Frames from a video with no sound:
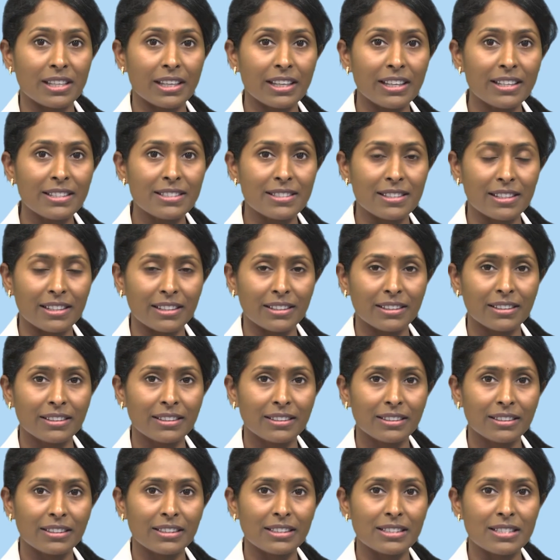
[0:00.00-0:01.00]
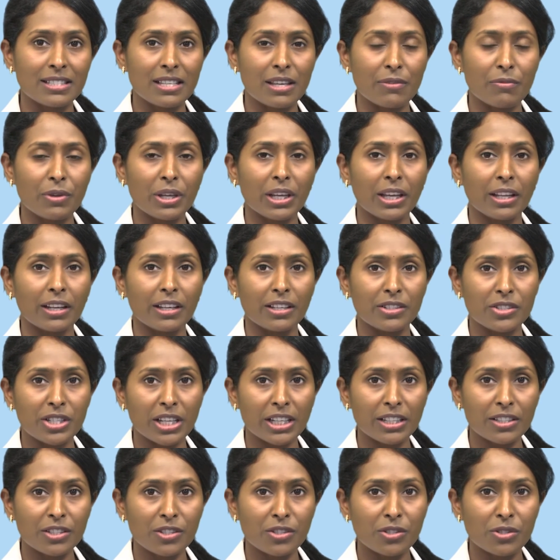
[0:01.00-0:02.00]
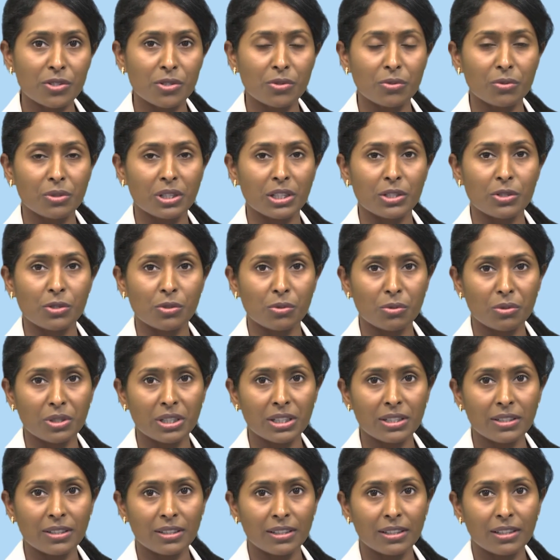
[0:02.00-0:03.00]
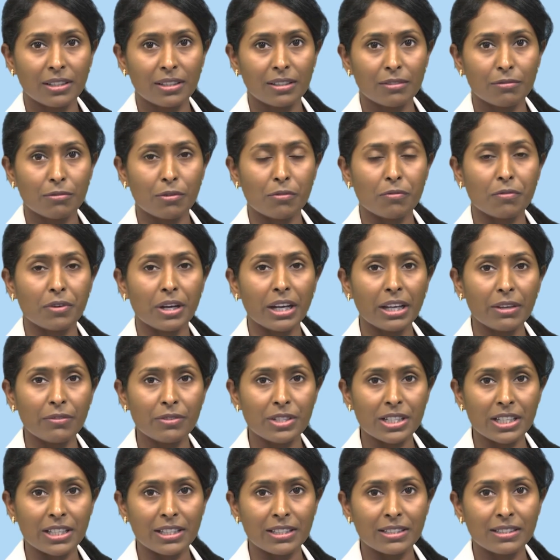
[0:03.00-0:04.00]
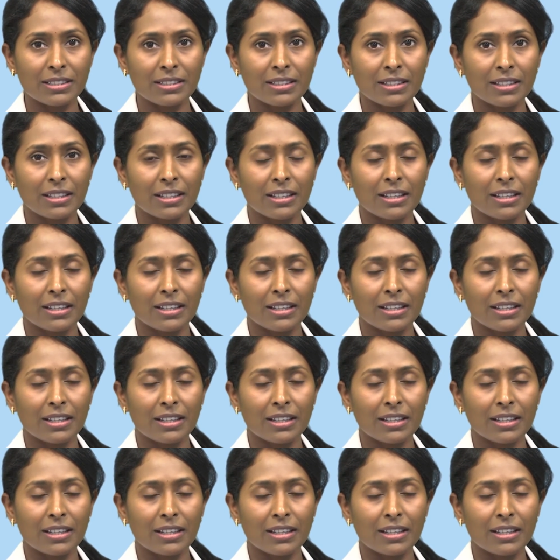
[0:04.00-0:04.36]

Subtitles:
easier, is giving an injection to the donor for 5 days,